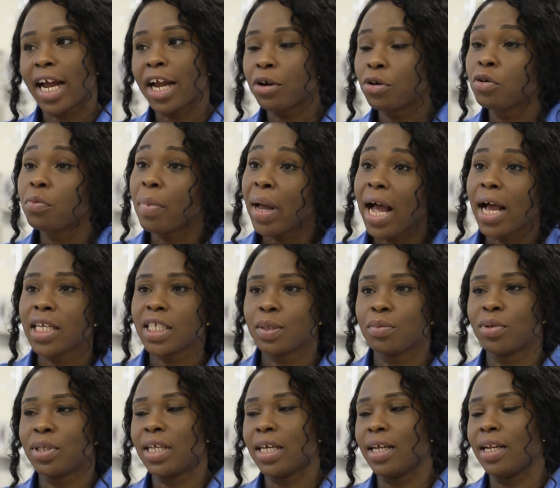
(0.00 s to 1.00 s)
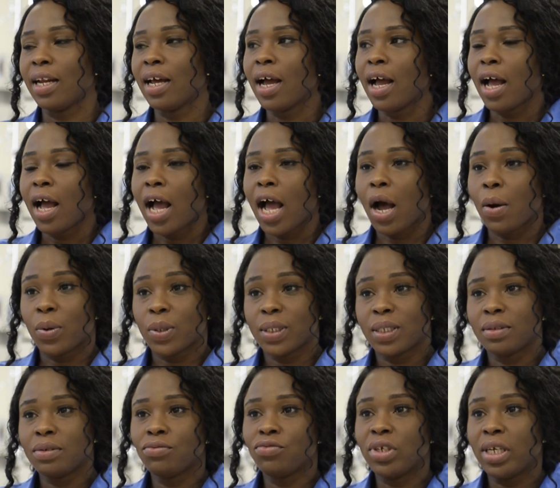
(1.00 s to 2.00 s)
I could pass, but then I
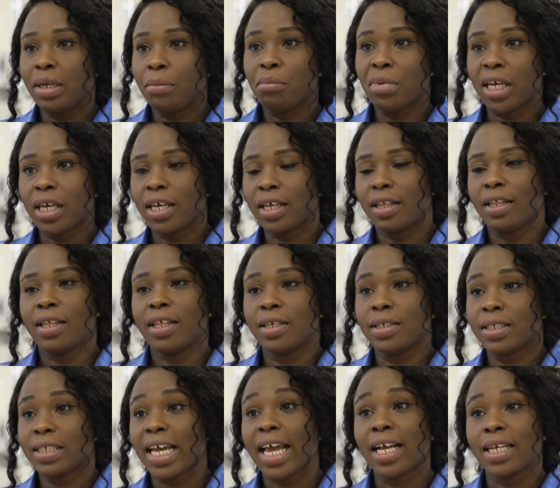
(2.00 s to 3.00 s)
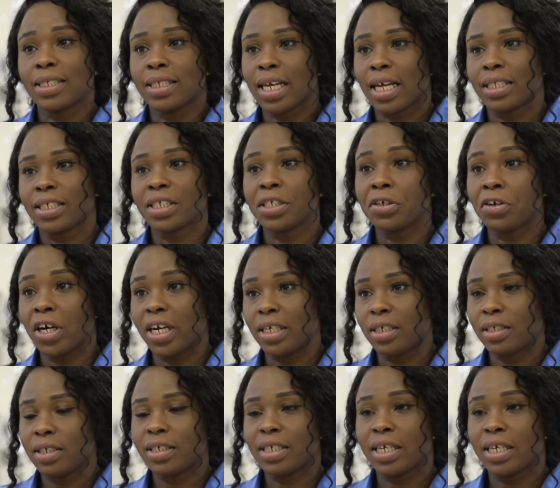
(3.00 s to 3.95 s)
wasn't really making this exact grade